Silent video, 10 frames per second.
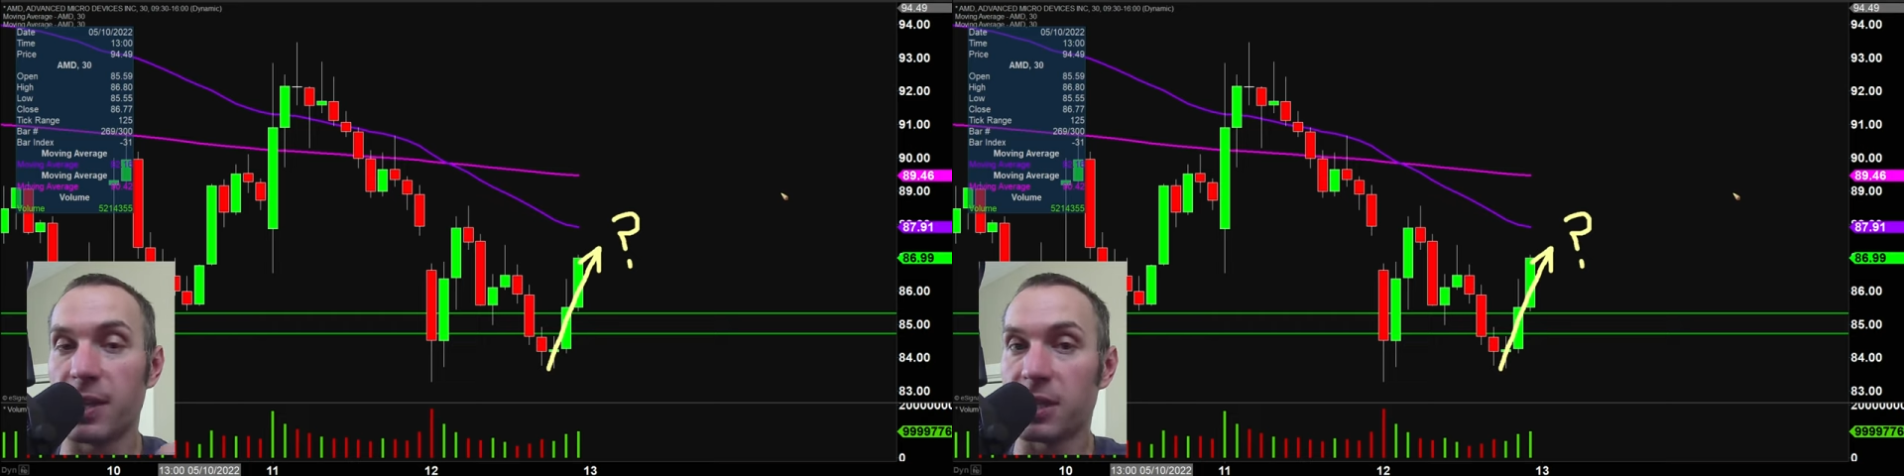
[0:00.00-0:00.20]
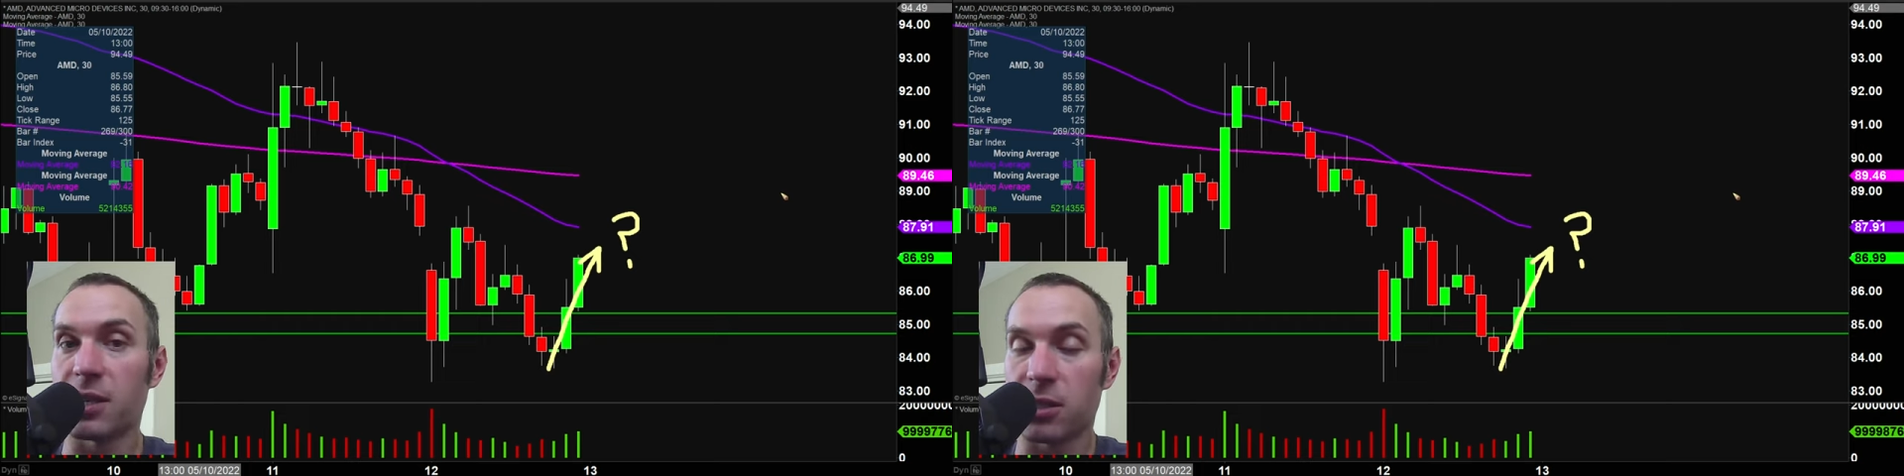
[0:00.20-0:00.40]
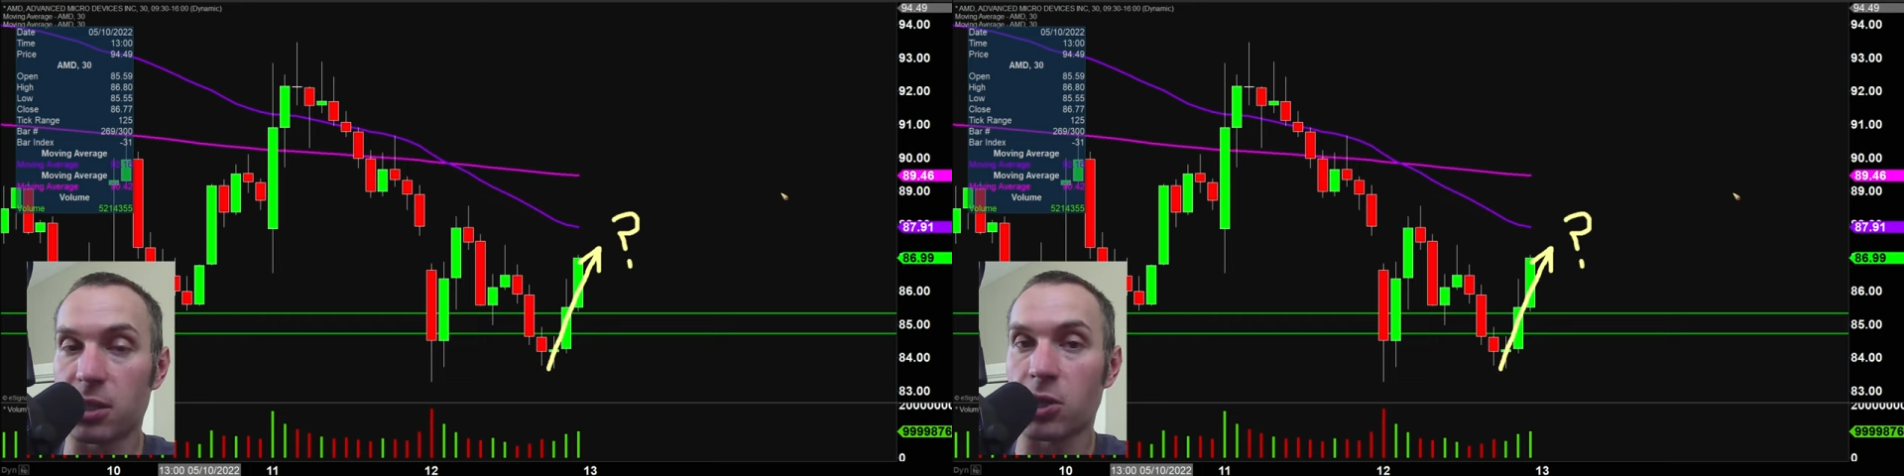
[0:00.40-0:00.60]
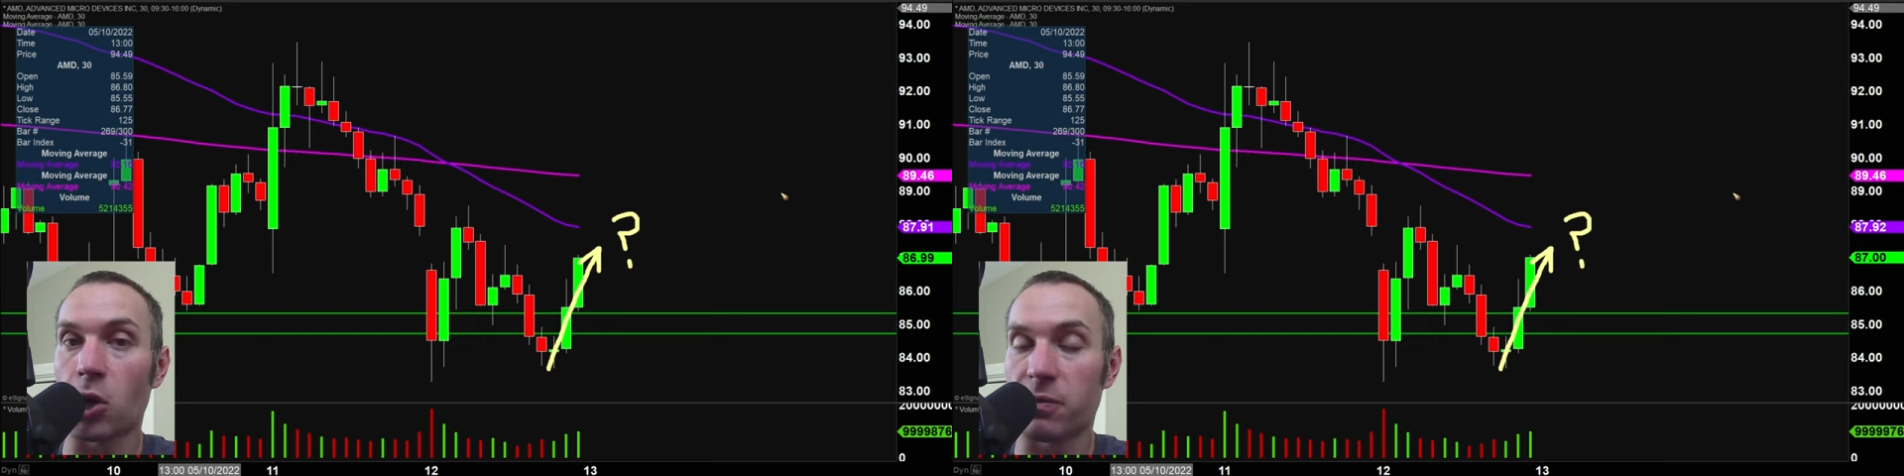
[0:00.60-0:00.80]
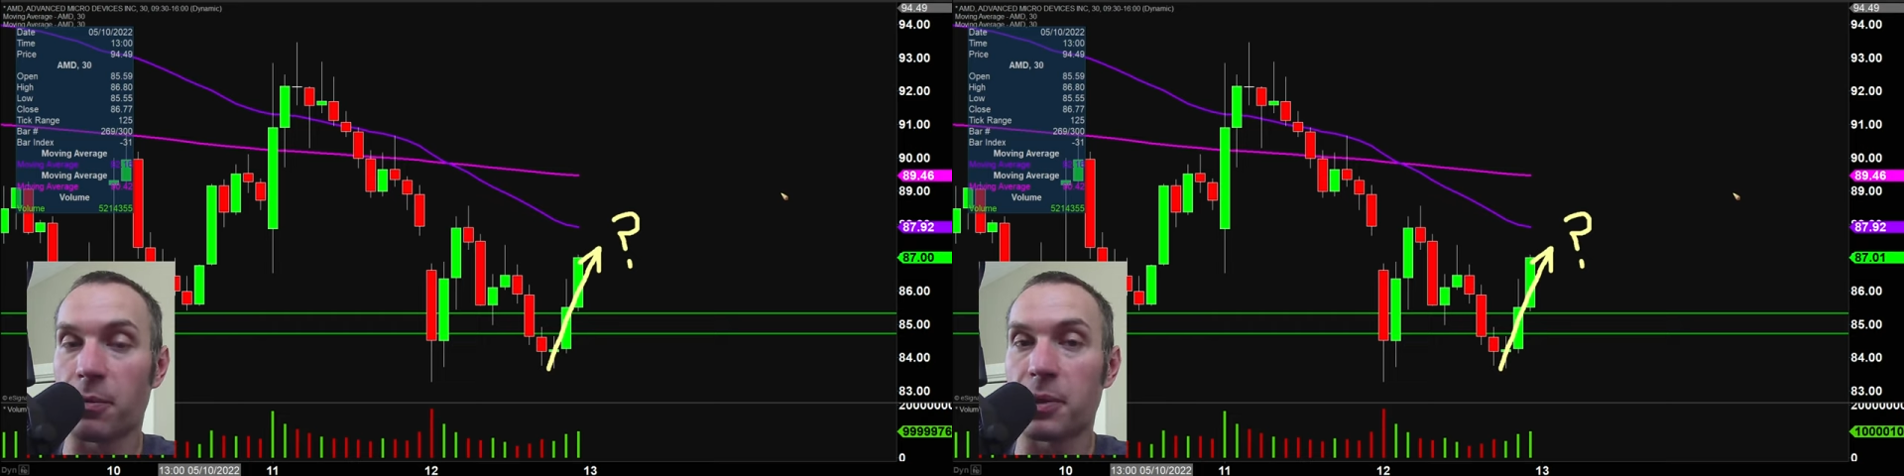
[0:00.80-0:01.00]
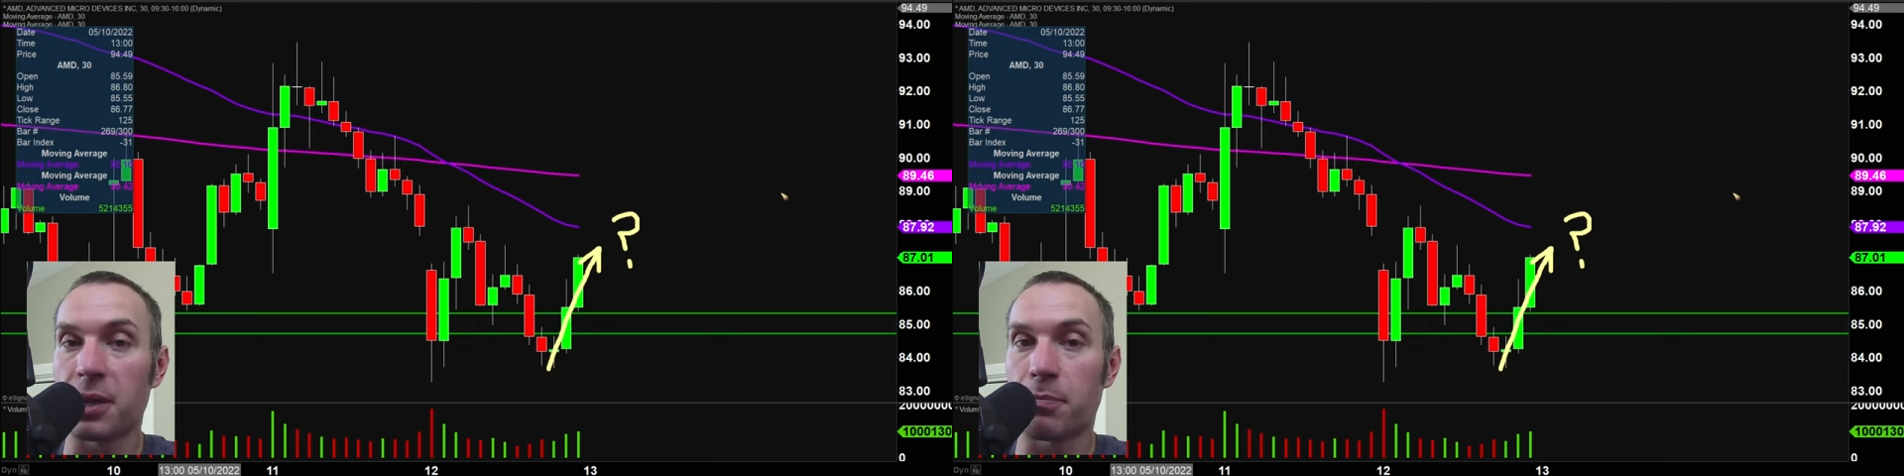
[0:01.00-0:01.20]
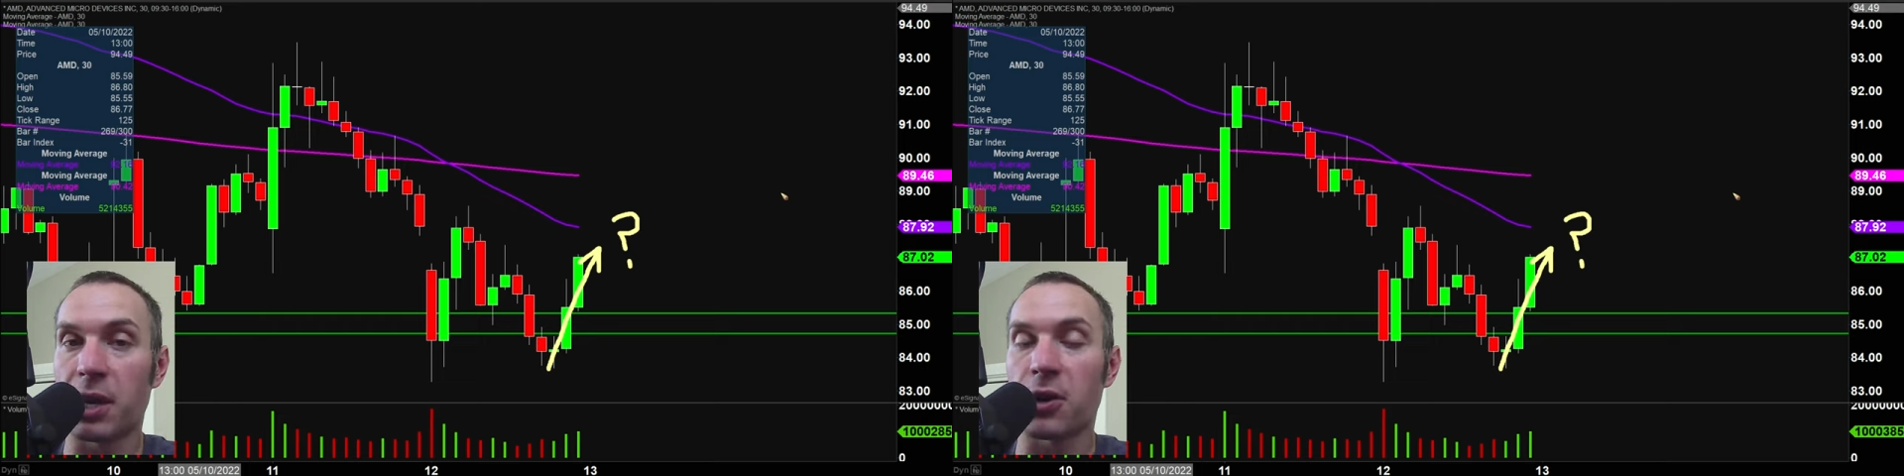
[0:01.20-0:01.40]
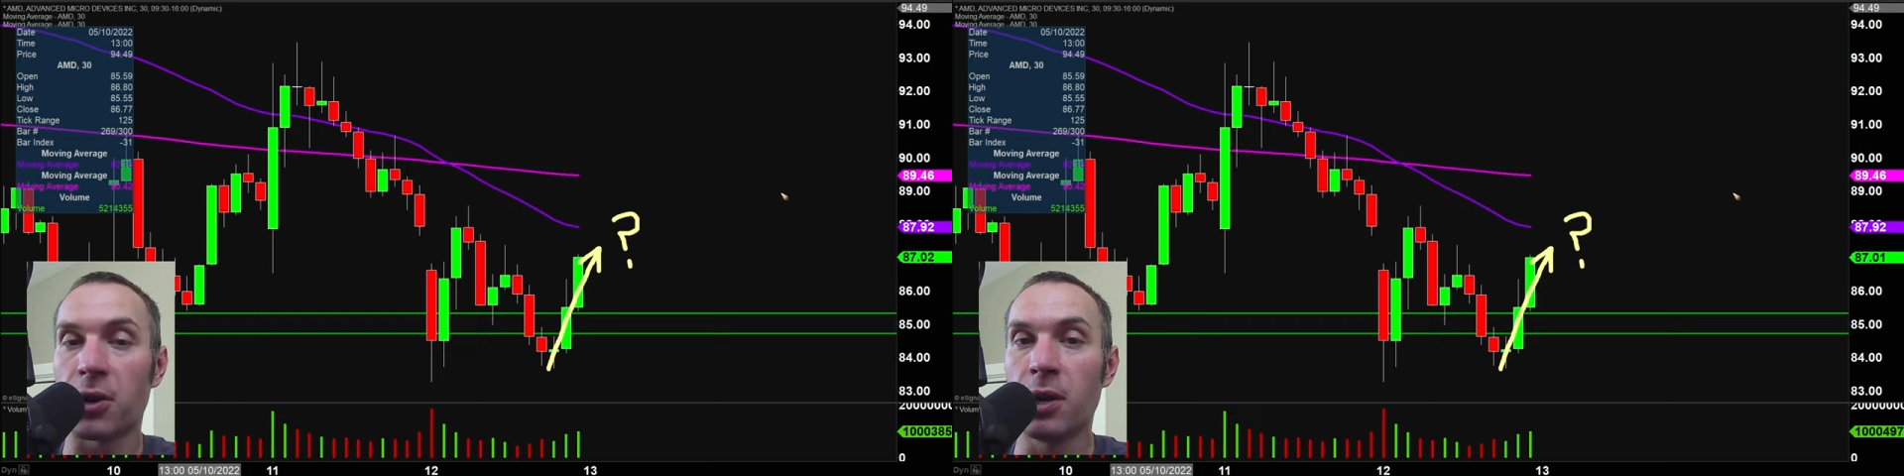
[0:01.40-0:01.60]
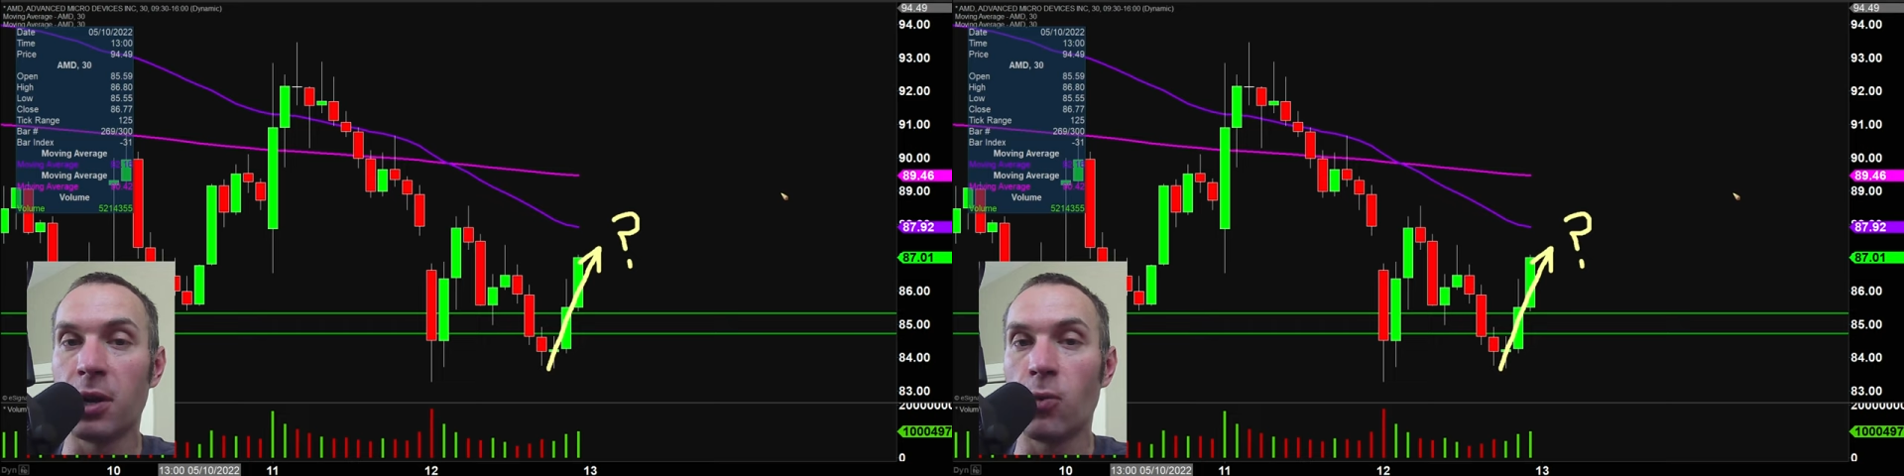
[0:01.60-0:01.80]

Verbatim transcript: is this the start of something bigger?